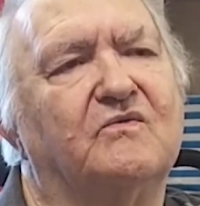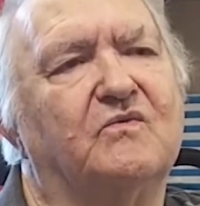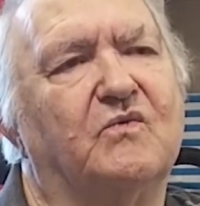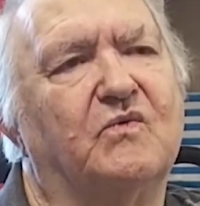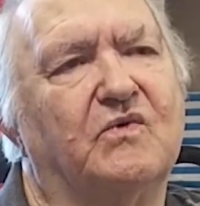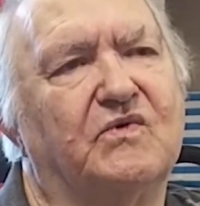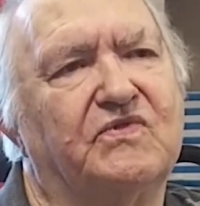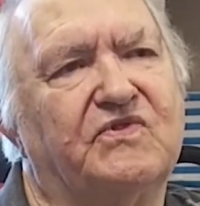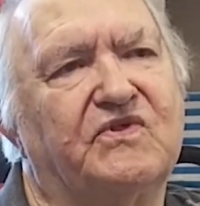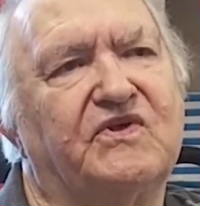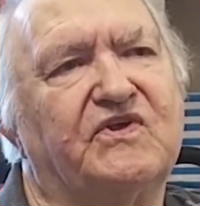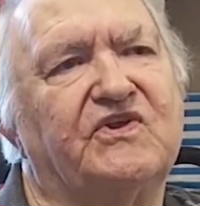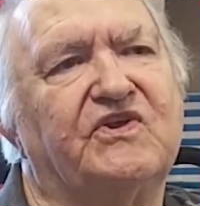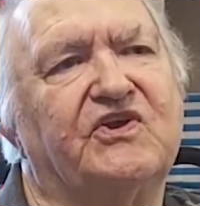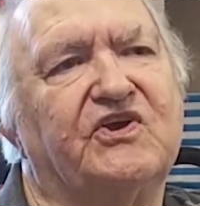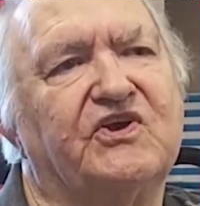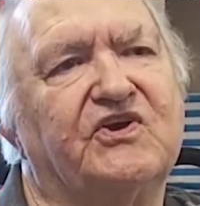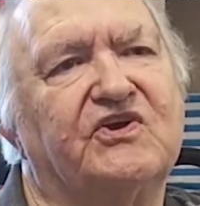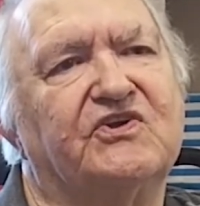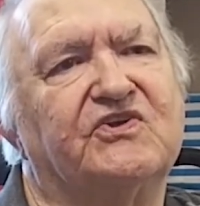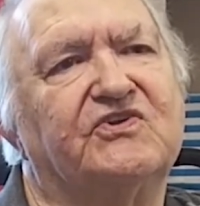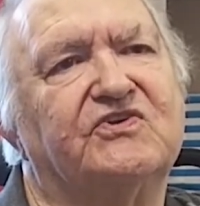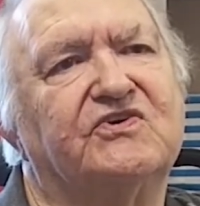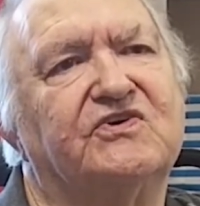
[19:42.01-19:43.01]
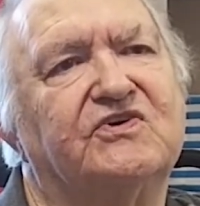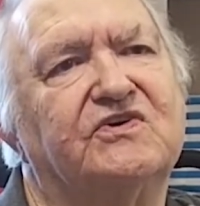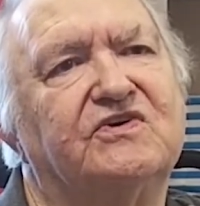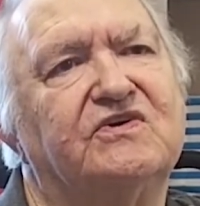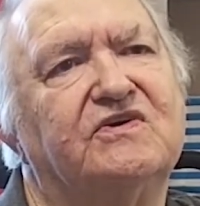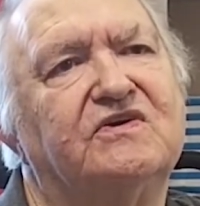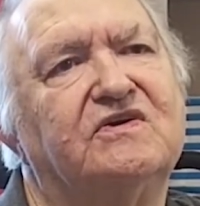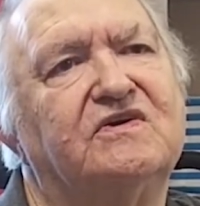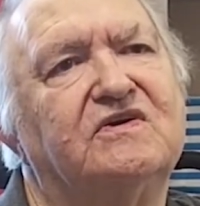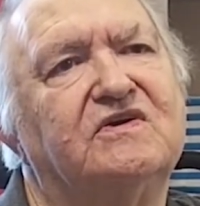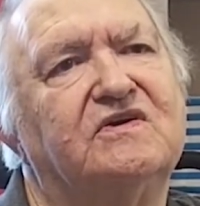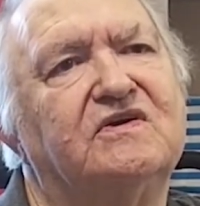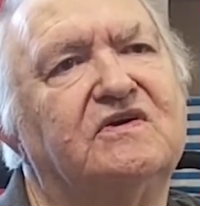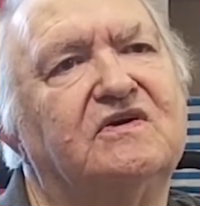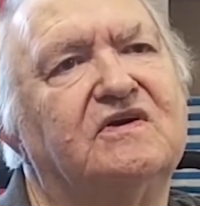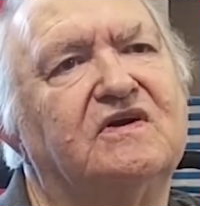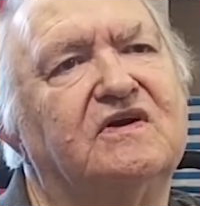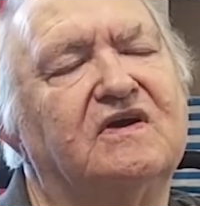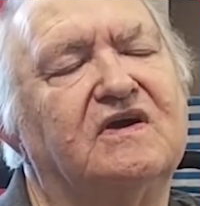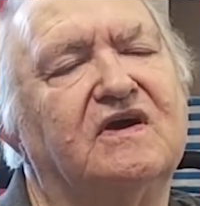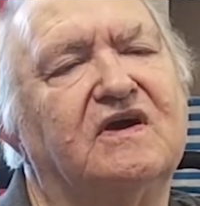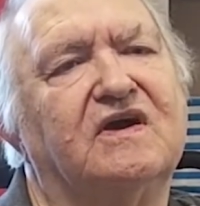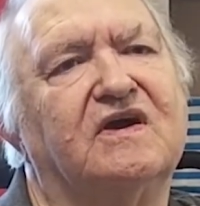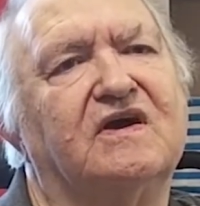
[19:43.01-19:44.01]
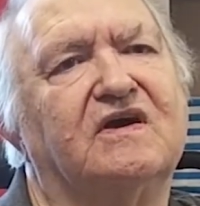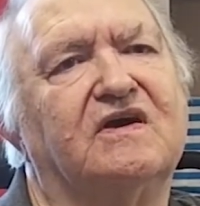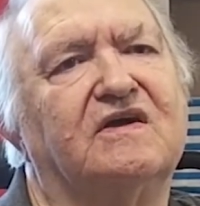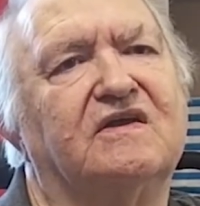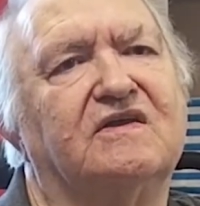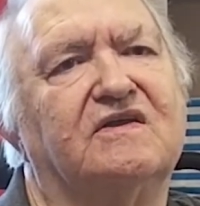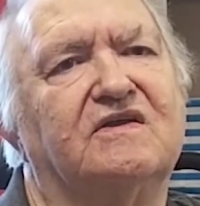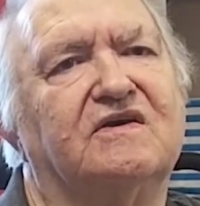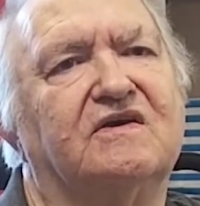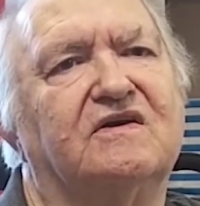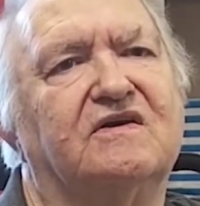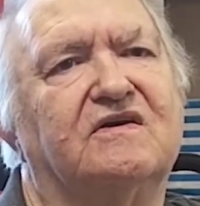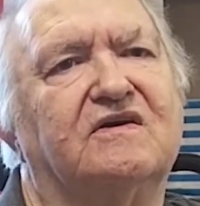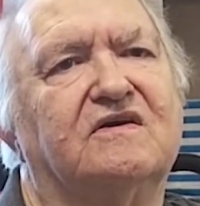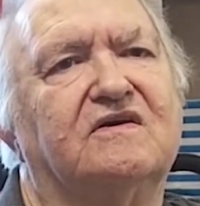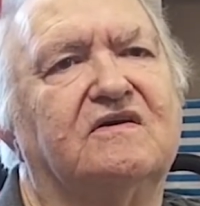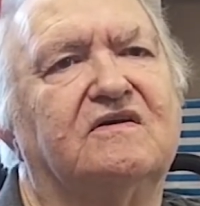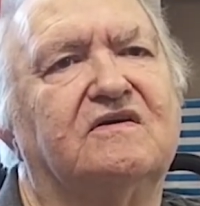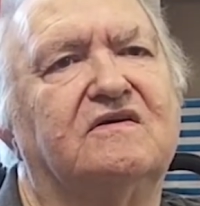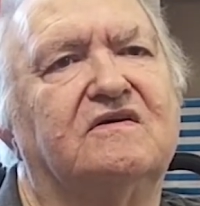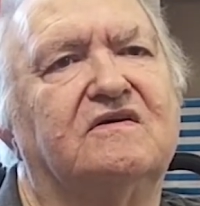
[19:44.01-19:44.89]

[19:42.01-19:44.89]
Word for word: what they did. And uh,